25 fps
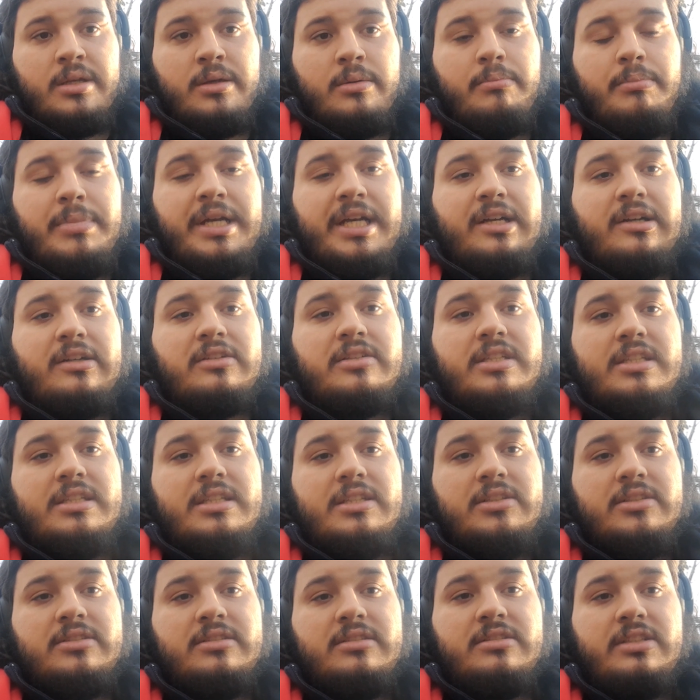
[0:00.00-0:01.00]
Because he
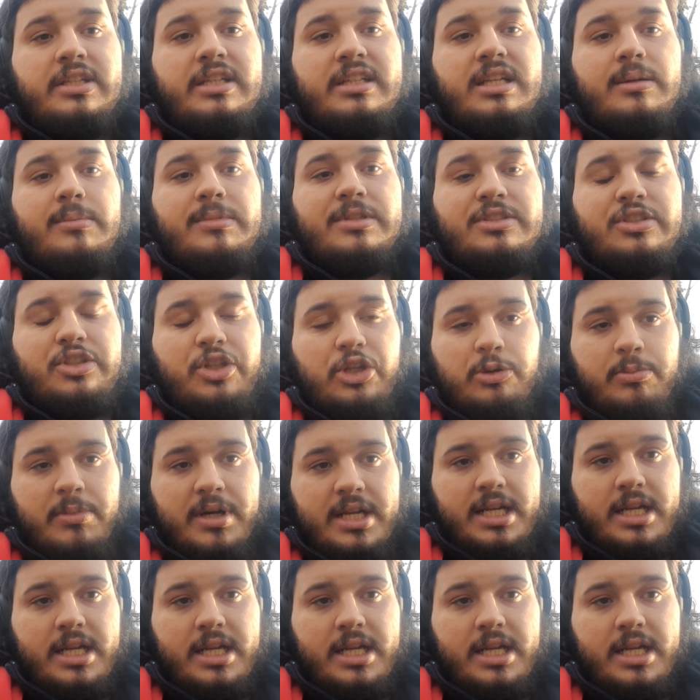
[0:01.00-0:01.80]
didn't see them as human